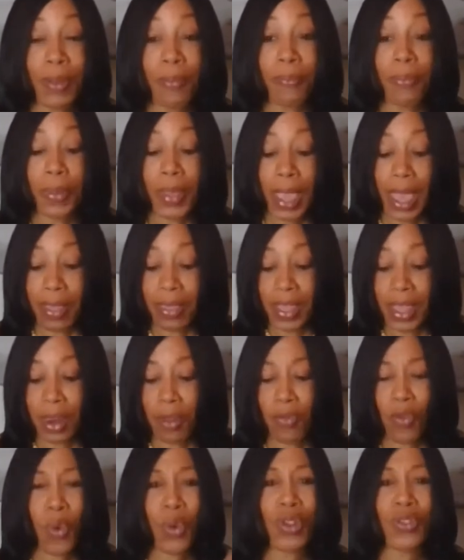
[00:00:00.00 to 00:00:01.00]
And then, of
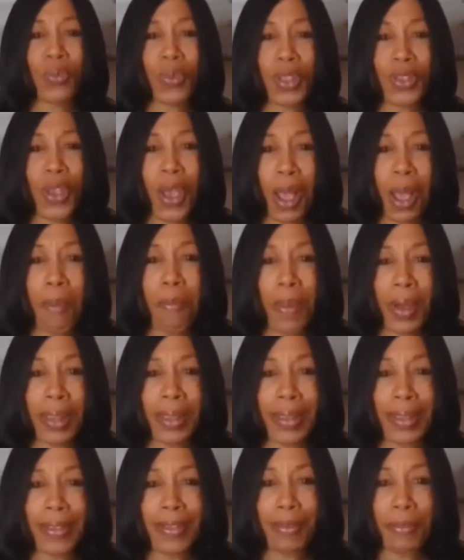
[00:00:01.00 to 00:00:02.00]
course, we talk
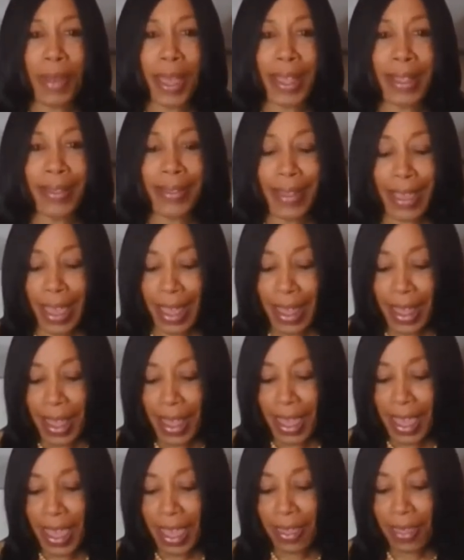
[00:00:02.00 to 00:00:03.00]
abundance mindset
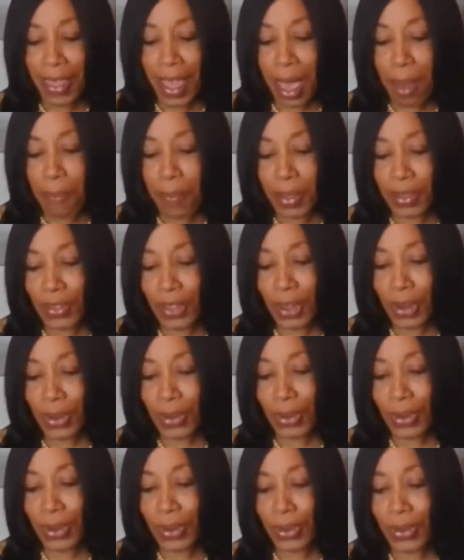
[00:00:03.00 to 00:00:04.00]
in that
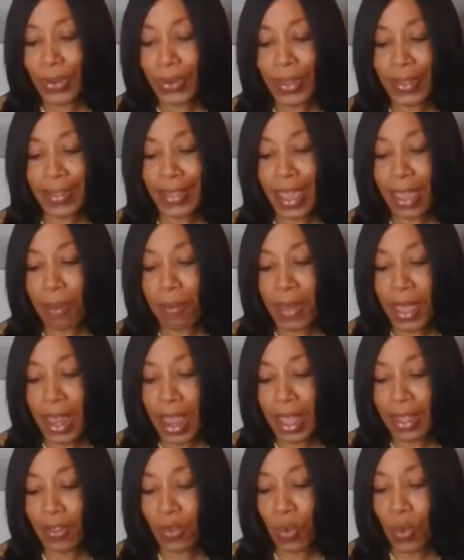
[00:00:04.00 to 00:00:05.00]
particular segment as
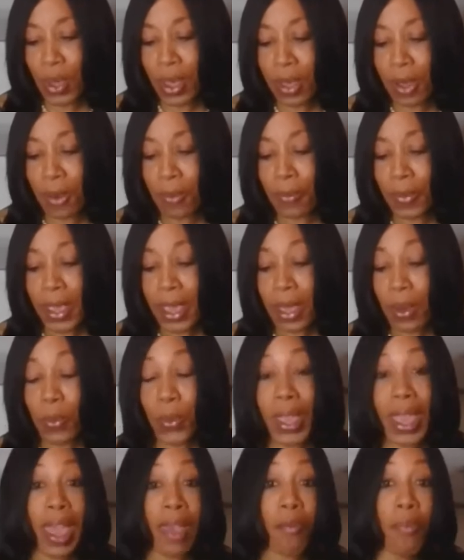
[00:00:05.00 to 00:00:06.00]
well. We
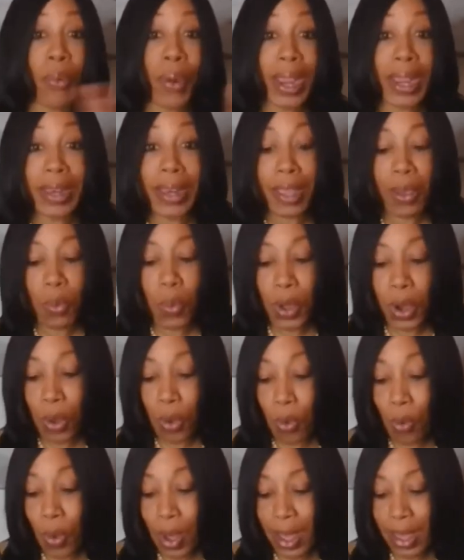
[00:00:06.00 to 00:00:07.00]
have Branding
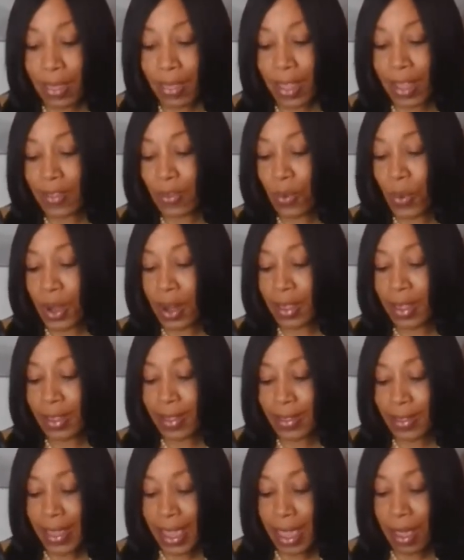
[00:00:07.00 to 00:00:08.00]
101, that's one of the
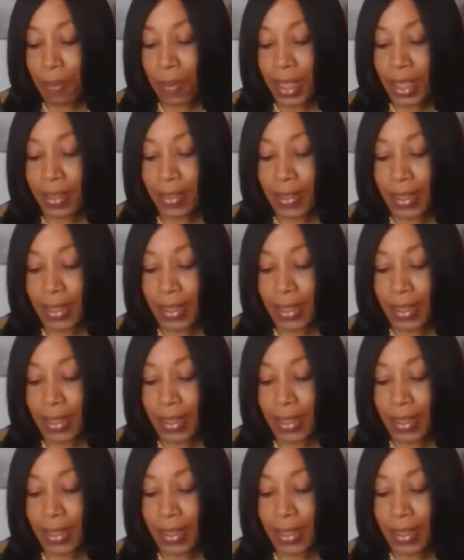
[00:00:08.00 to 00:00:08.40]
segments.